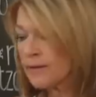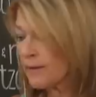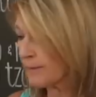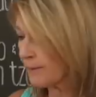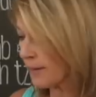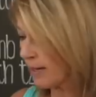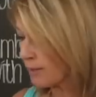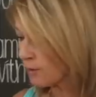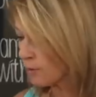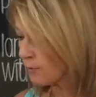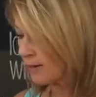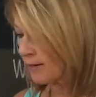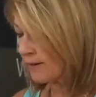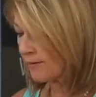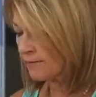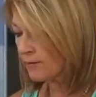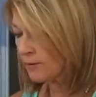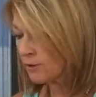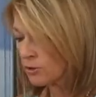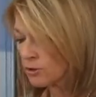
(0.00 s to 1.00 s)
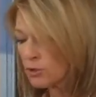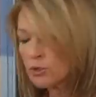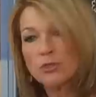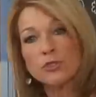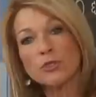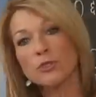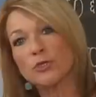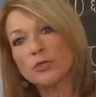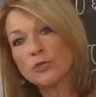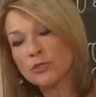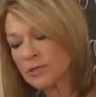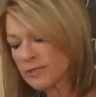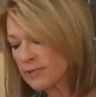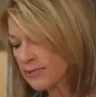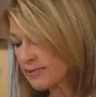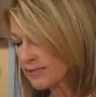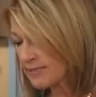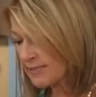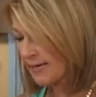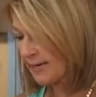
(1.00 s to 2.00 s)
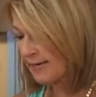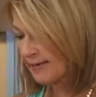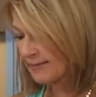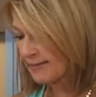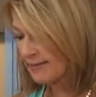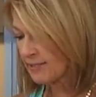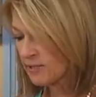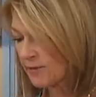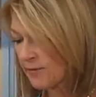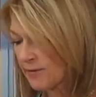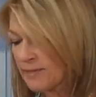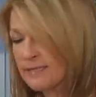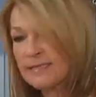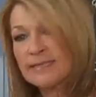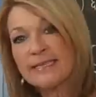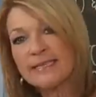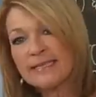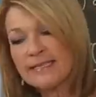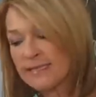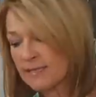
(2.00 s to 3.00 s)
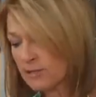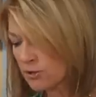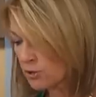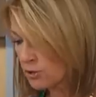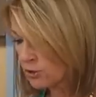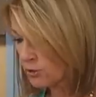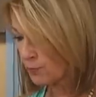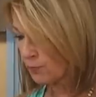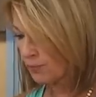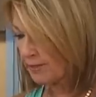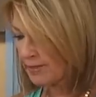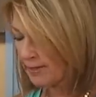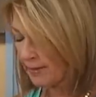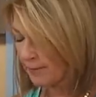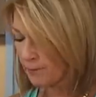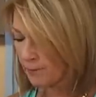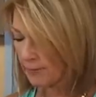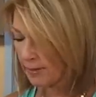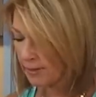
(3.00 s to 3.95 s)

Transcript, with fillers: in the microwave just to loosen it slightly so that it's easier to spread and